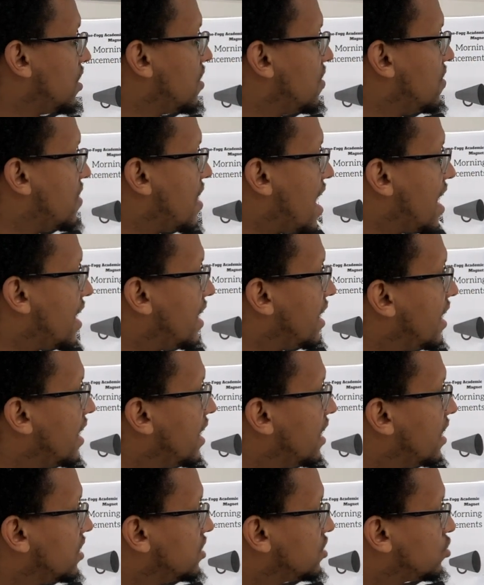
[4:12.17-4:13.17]
that
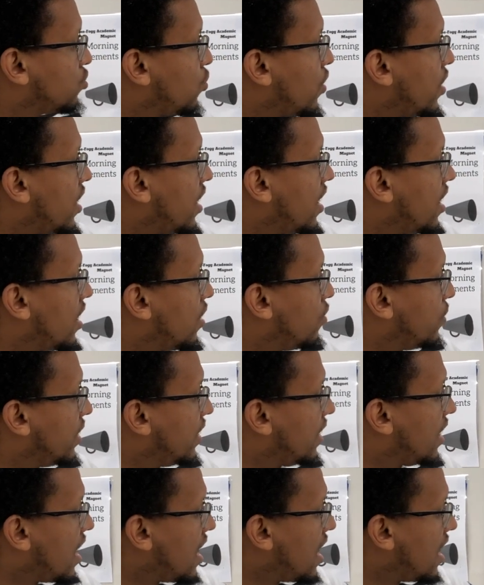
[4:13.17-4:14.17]
is where we
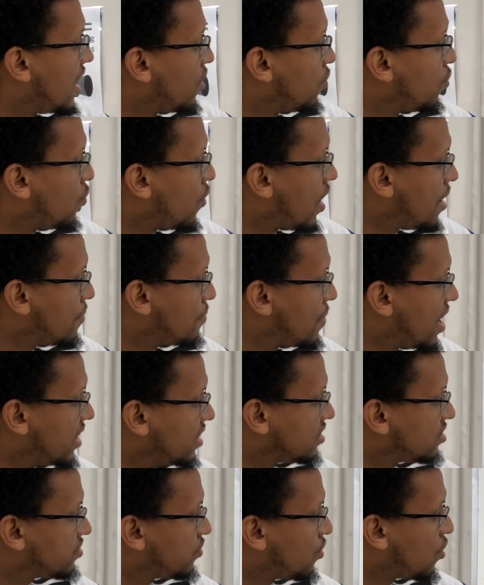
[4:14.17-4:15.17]
got y
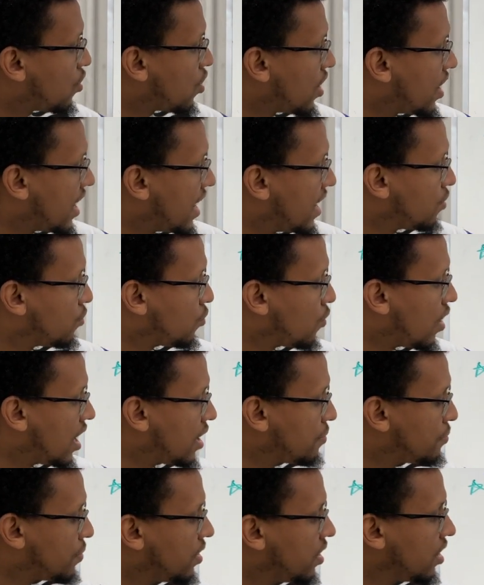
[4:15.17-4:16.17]
minus 4 and y
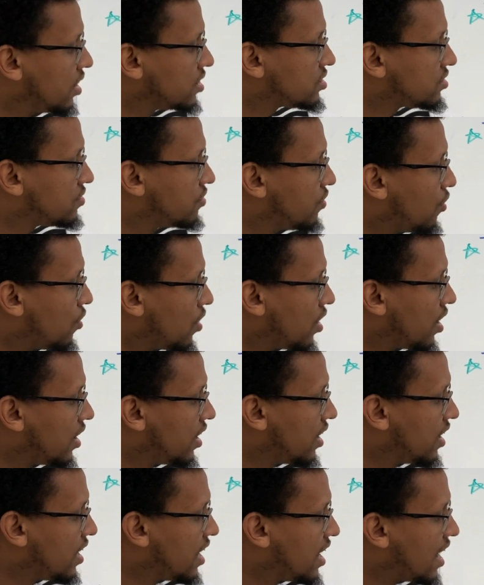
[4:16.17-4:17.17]
plus 4,
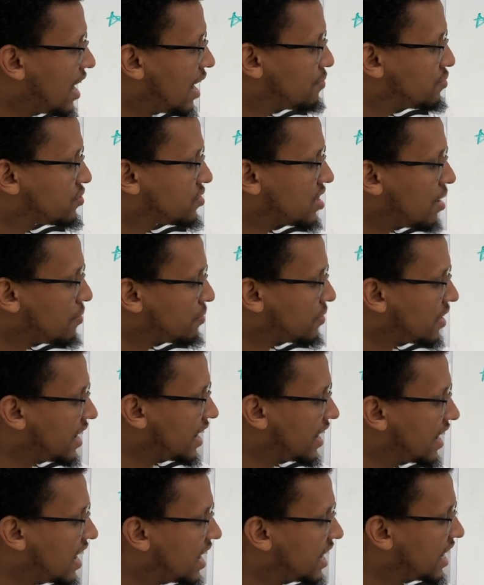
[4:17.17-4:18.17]
except it
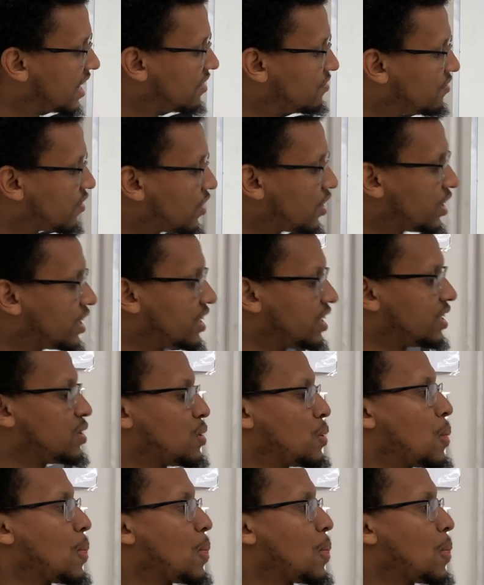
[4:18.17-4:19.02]
got inverted.